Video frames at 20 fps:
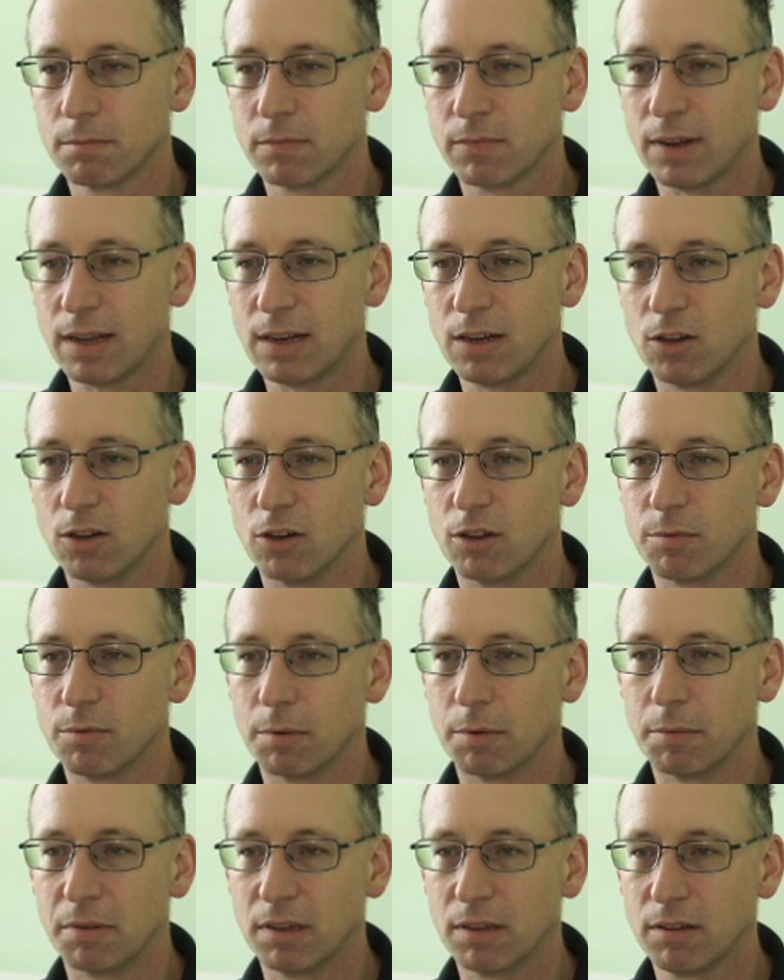Value looks
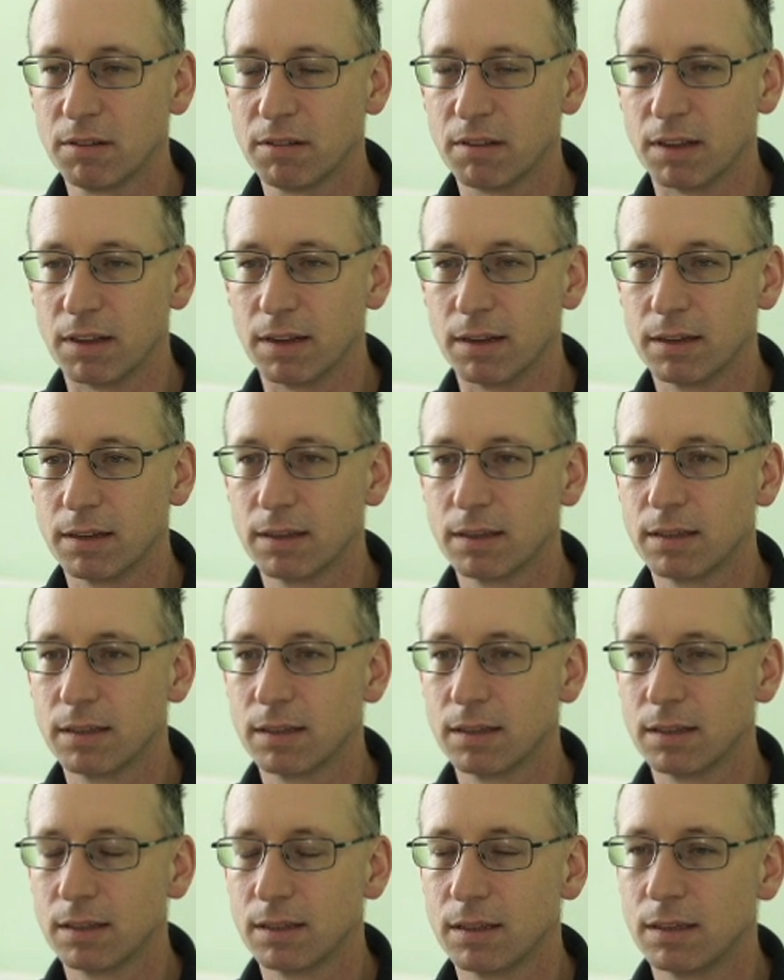promising, doesn't it?
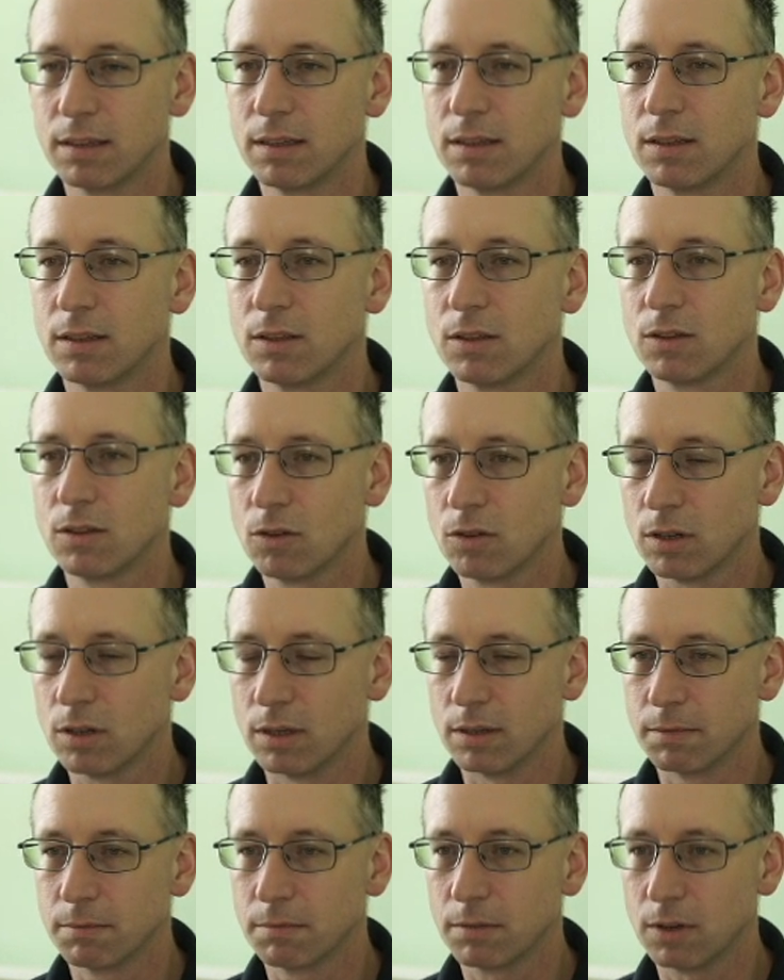
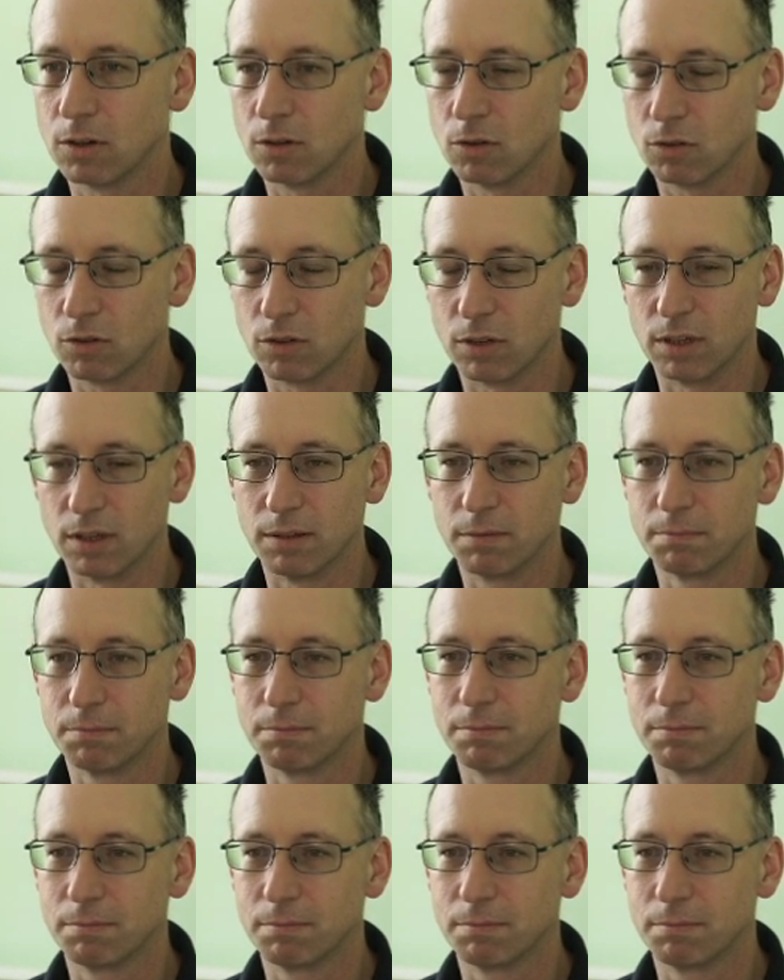Dollar. No, not dollar.